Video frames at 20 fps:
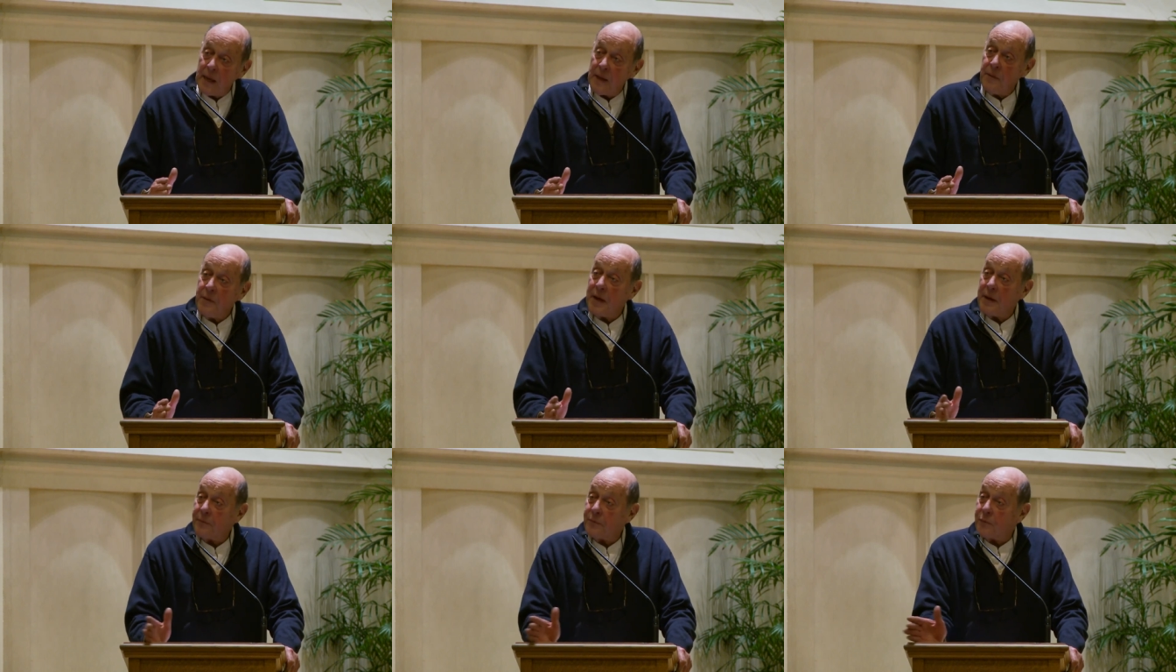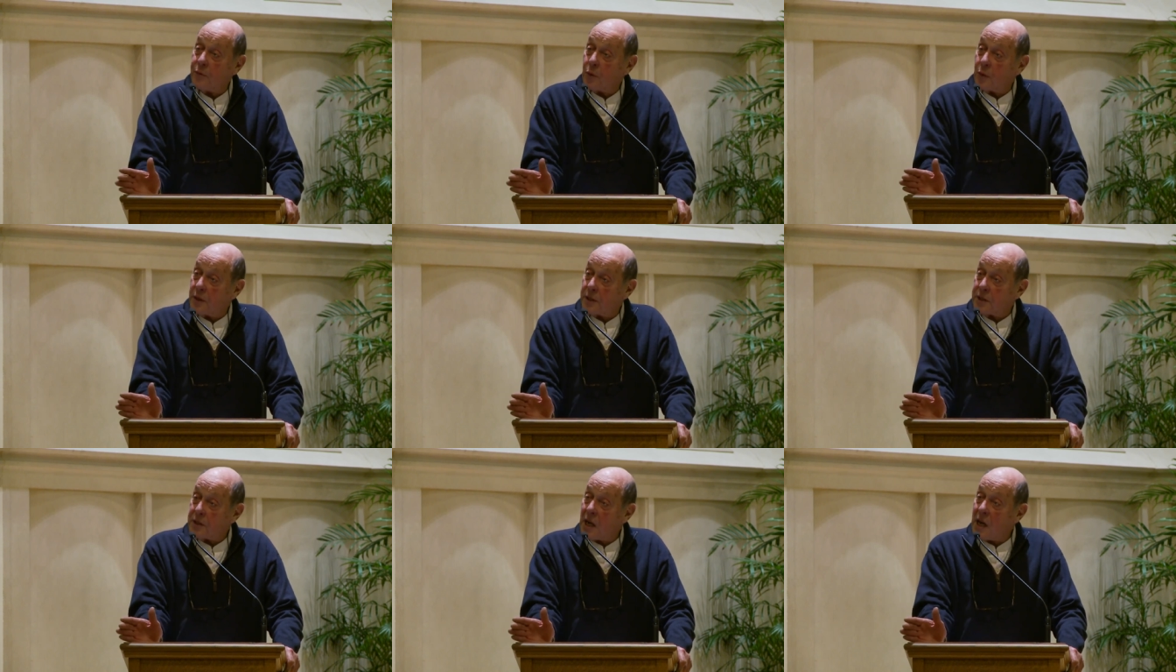that
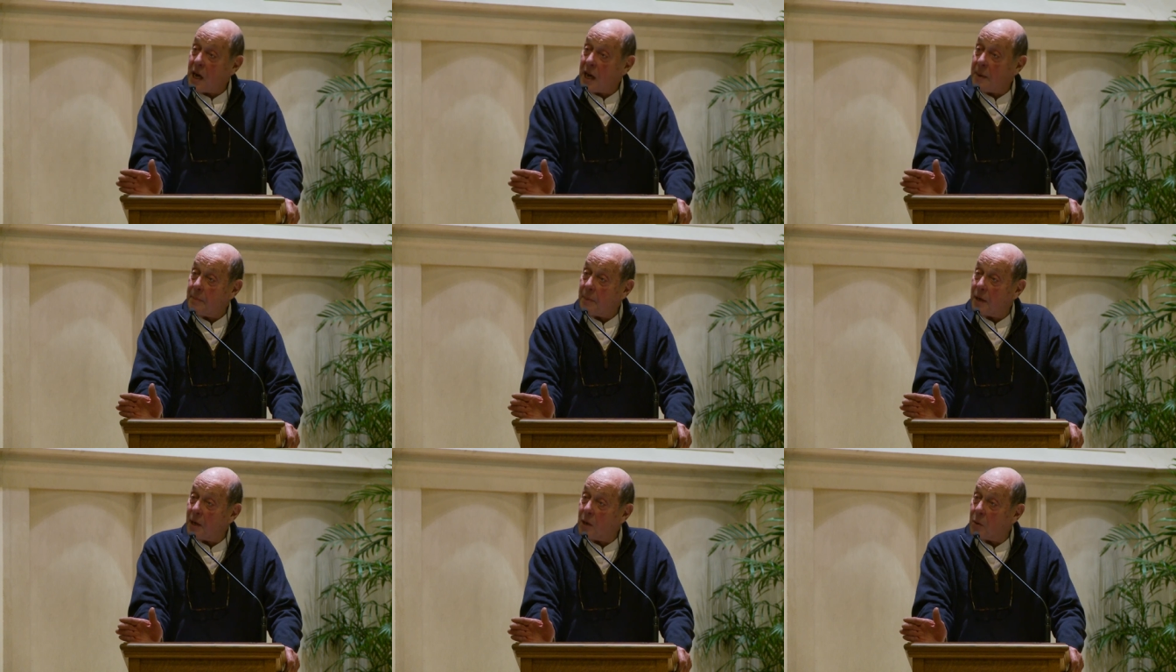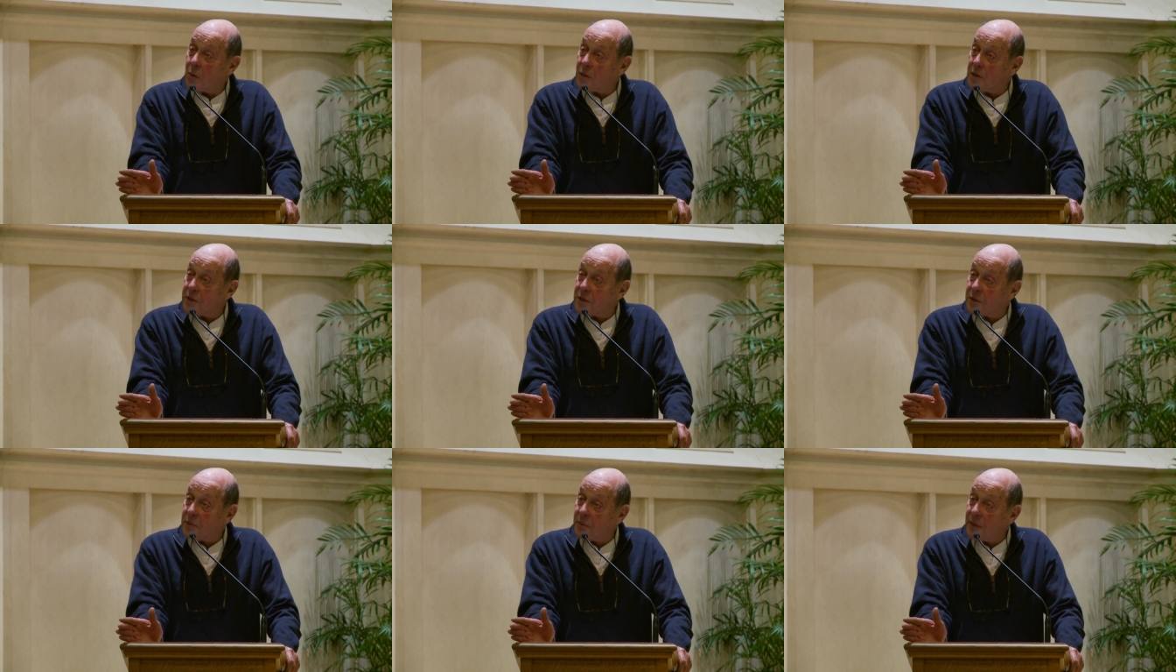for a time
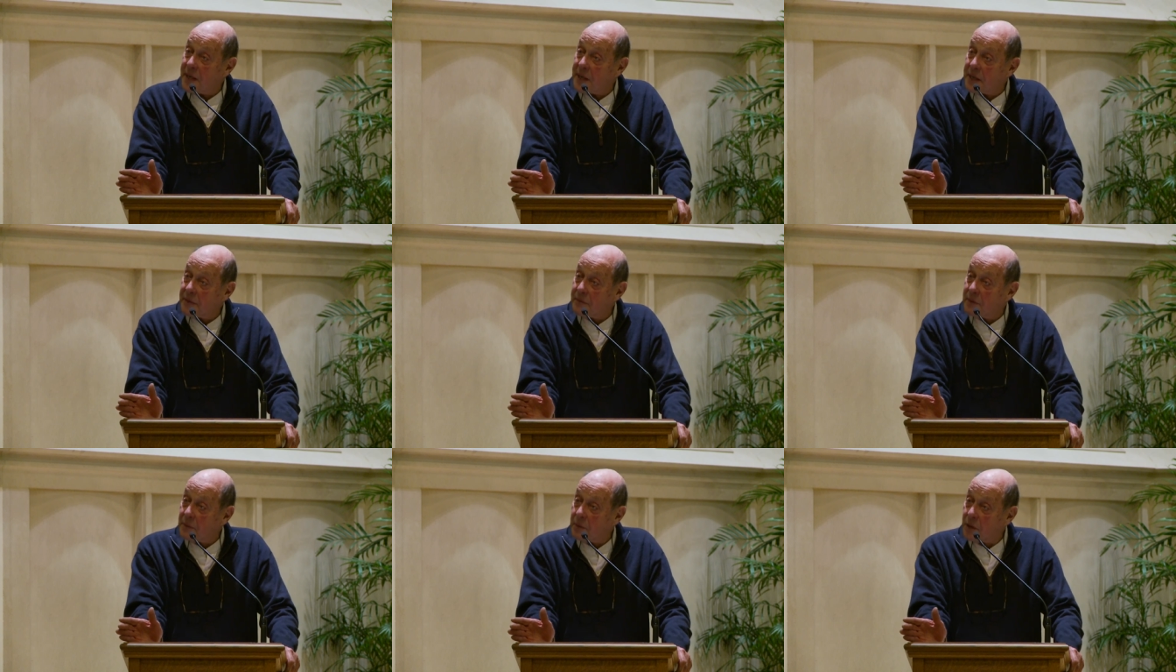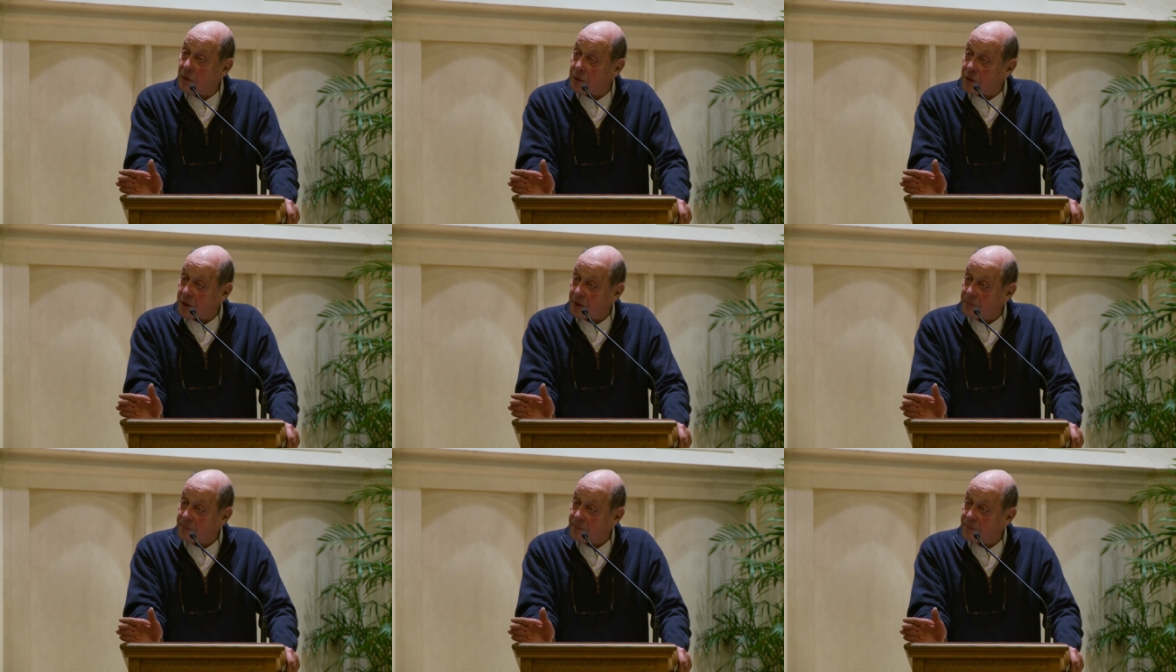lowers the rate of
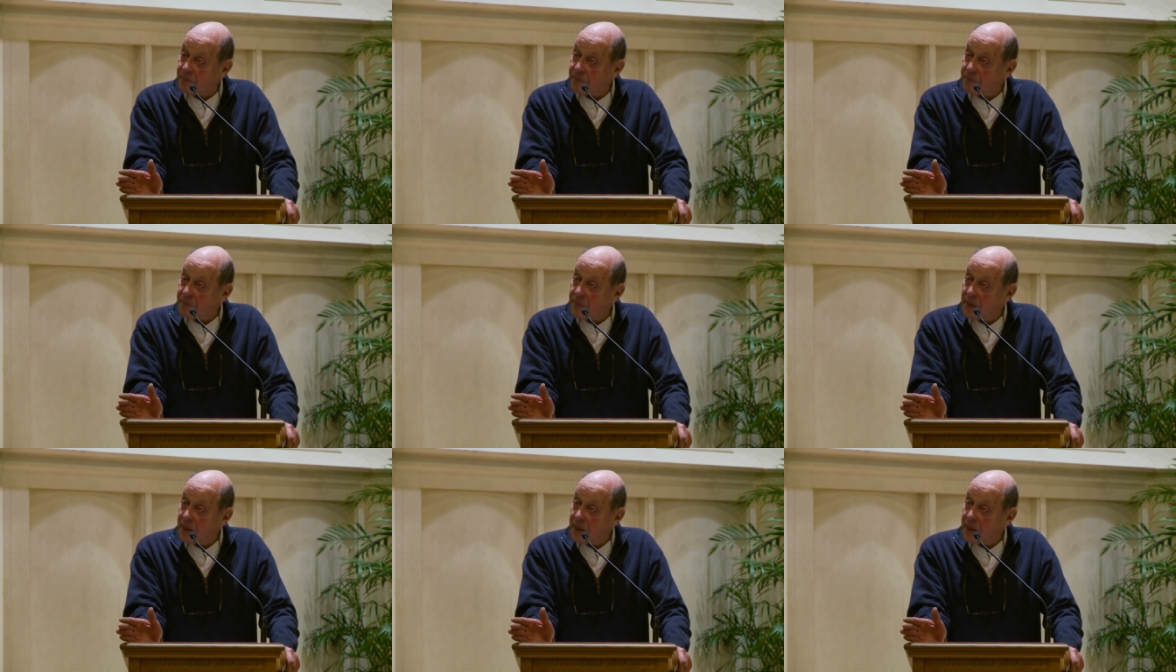erosion